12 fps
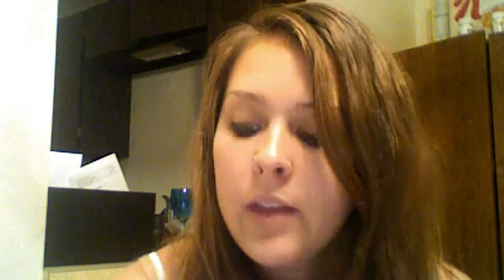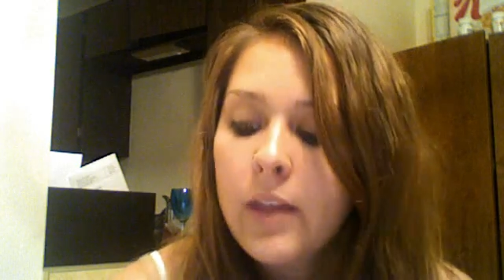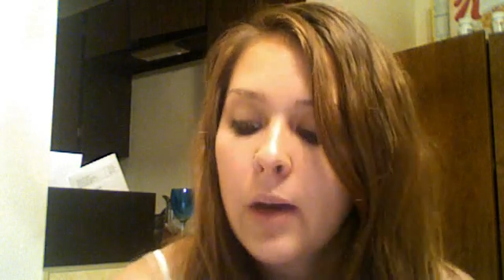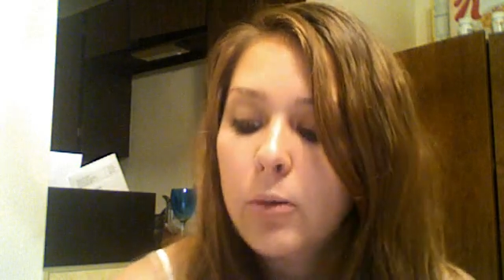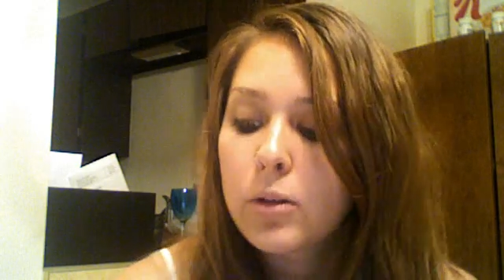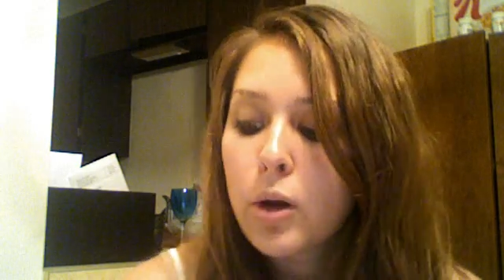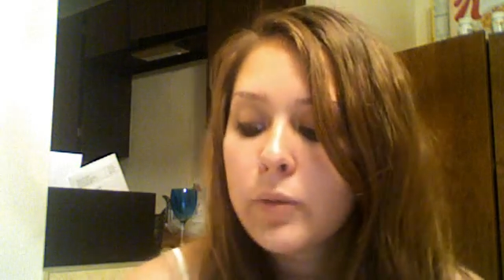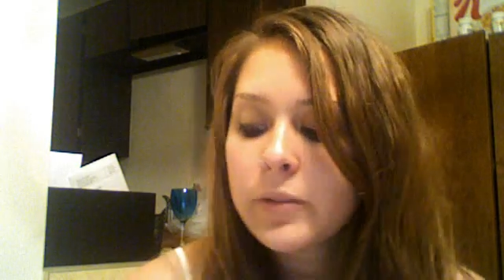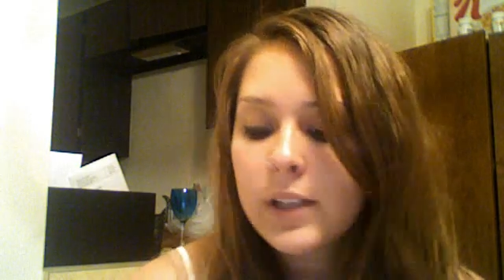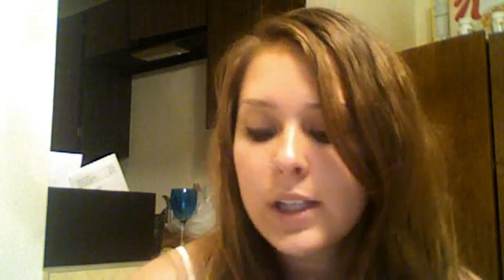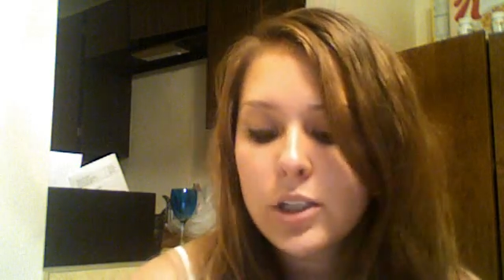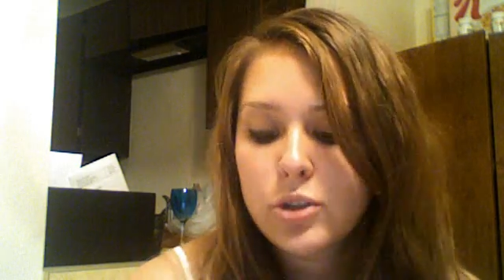that will
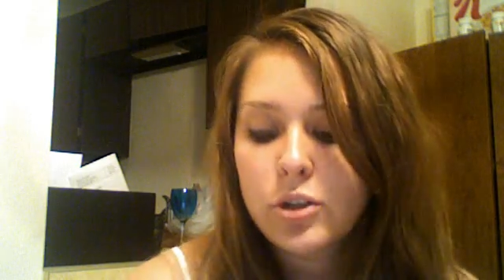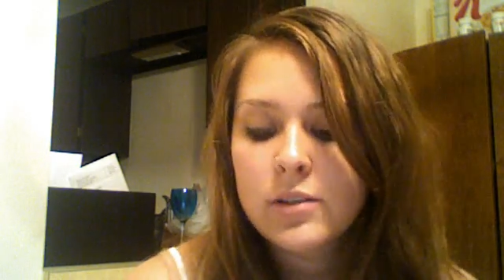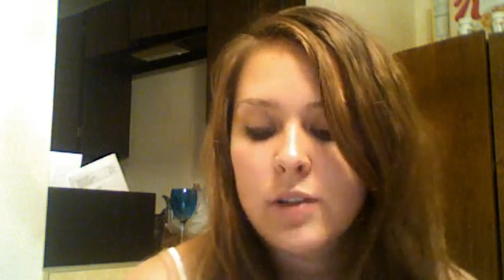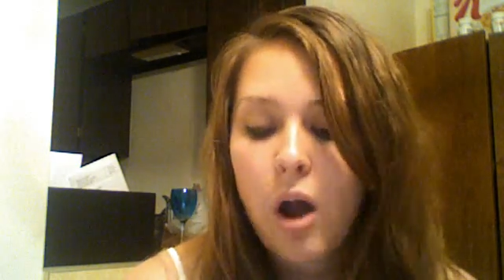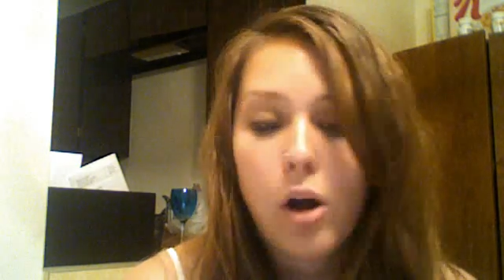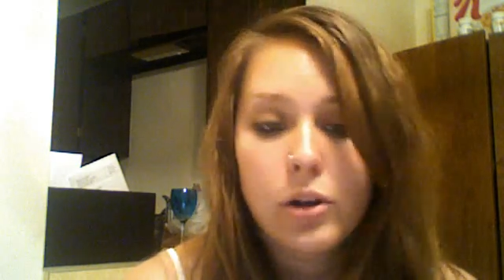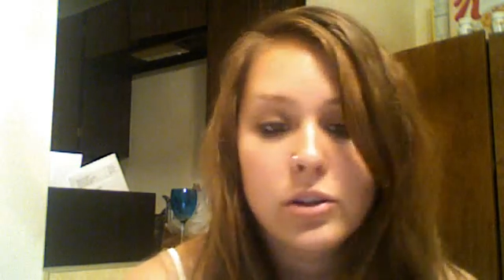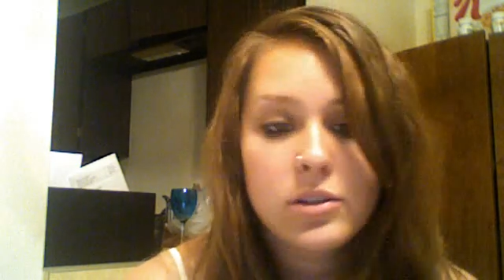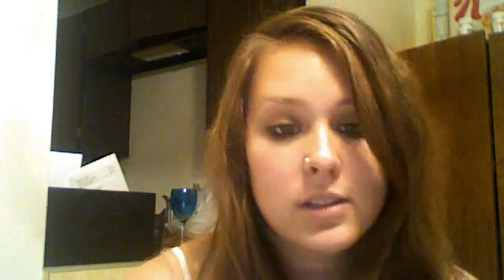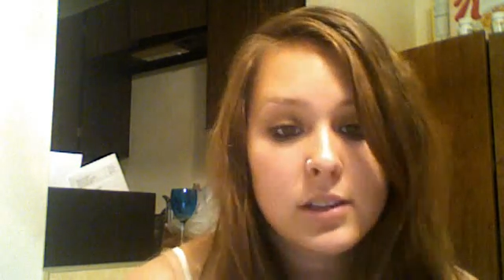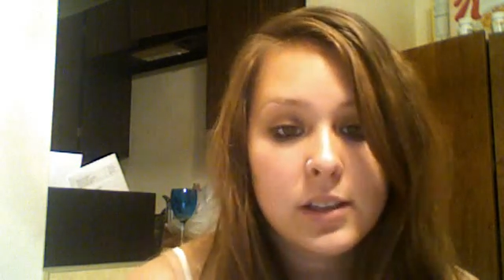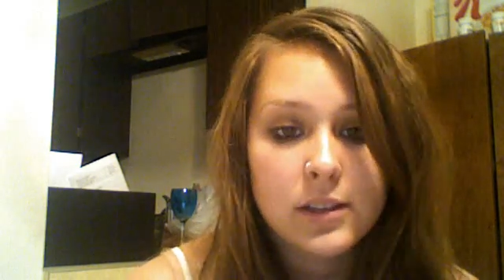hopefully interest all
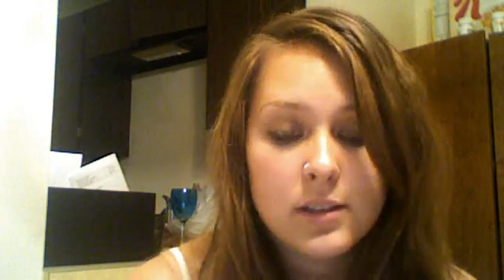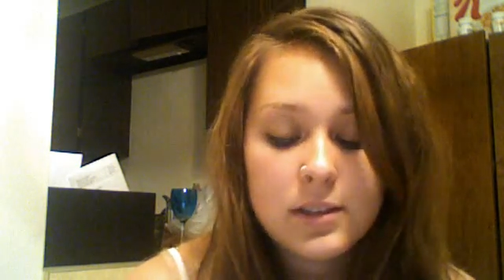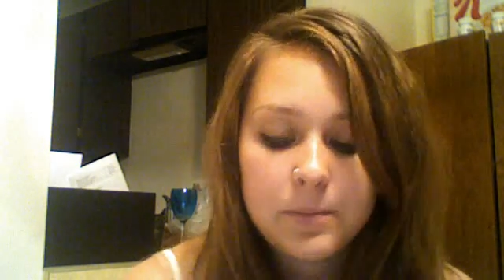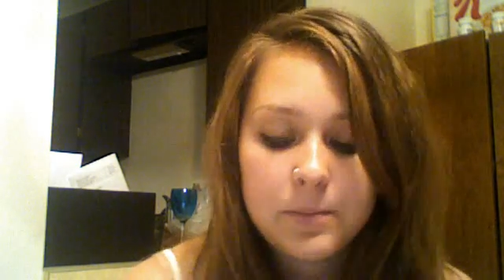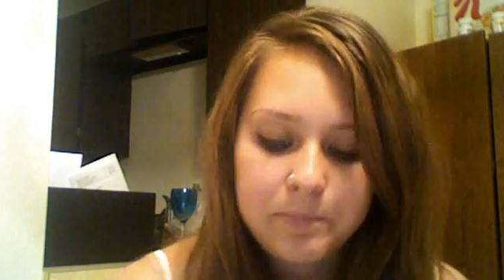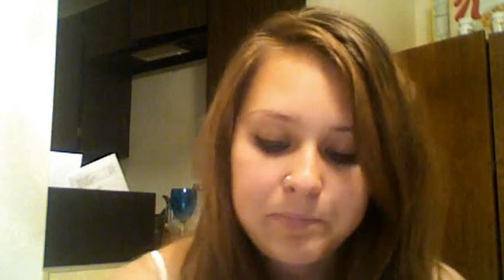students.